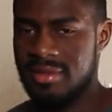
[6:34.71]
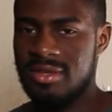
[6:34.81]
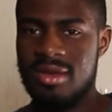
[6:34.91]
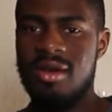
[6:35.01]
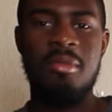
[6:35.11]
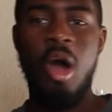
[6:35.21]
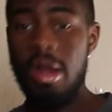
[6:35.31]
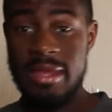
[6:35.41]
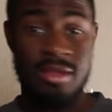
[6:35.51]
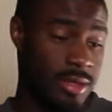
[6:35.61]
You know, I'm
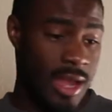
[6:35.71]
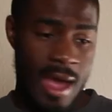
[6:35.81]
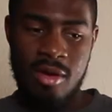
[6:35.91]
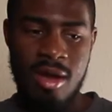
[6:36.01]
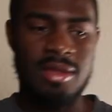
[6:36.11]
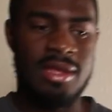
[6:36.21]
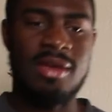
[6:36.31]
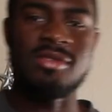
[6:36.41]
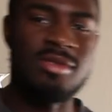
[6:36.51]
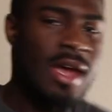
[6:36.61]
all in on Tyrod now,
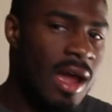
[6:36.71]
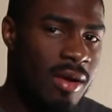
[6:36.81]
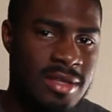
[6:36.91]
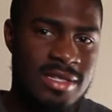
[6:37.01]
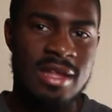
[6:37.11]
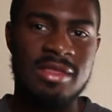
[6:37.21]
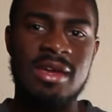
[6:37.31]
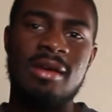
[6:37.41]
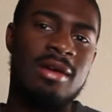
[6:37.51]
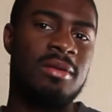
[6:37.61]
so Tyrod's not
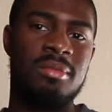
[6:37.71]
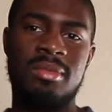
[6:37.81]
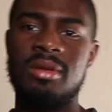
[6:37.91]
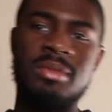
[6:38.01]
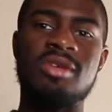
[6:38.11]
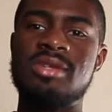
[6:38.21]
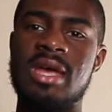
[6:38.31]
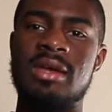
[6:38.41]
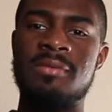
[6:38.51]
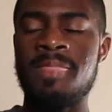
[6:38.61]
there. I'm, I'm a little sad.